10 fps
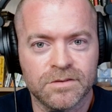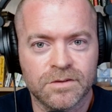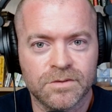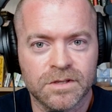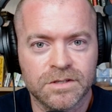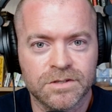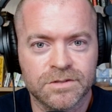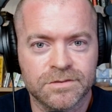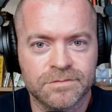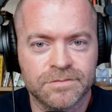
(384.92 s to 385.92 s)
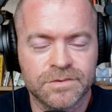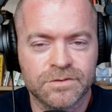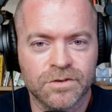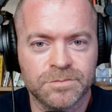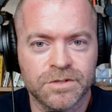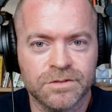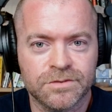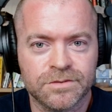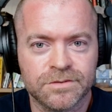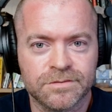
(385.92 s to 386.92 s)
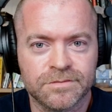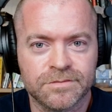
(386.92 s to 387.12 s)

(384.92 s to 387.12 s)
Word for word: know, the religious scriptures.